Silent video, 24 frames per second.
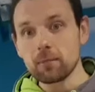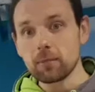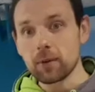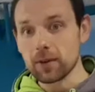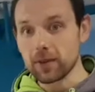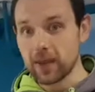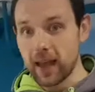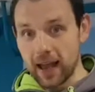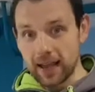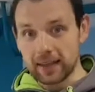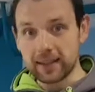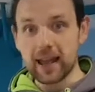
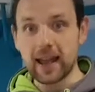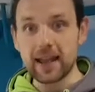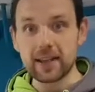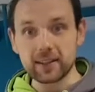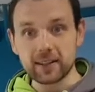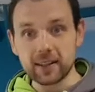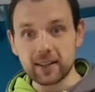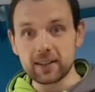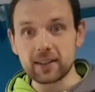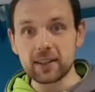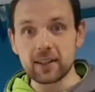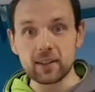But that is
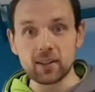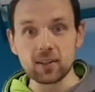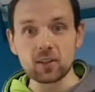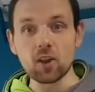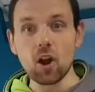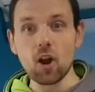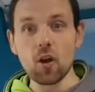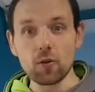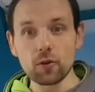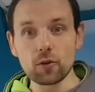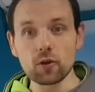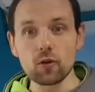the
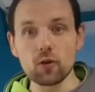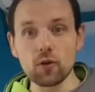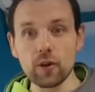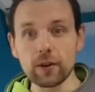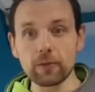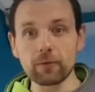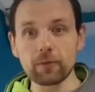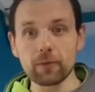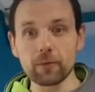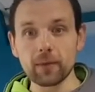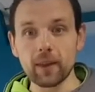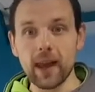zone you're
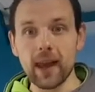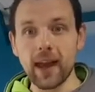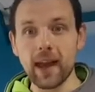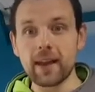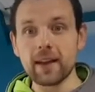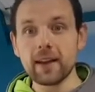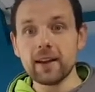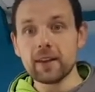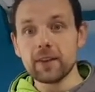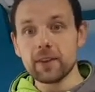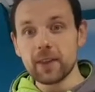in from there.